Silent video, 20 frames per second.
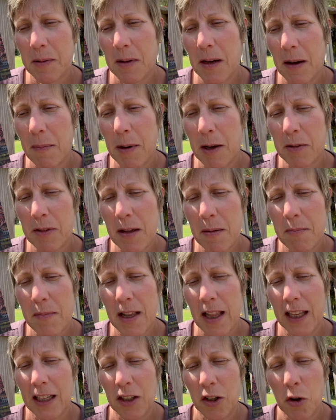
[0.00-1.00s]
about them,
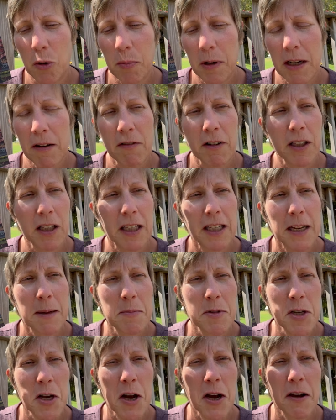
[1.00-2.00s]
like, nobody really
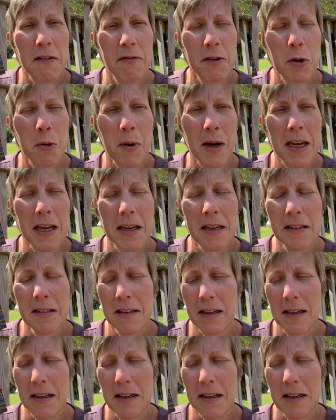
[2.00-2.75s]
comes off quite